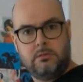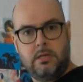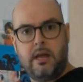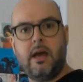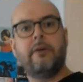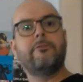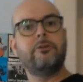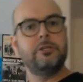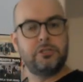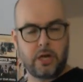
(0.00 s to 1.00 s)
in
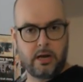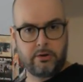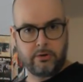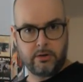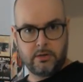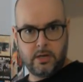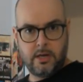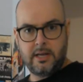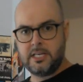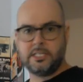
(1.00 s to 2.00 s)
every genre
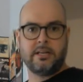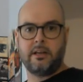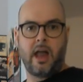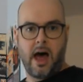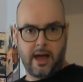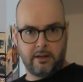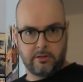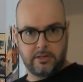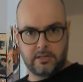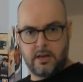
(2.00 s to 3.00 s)
isn't an island.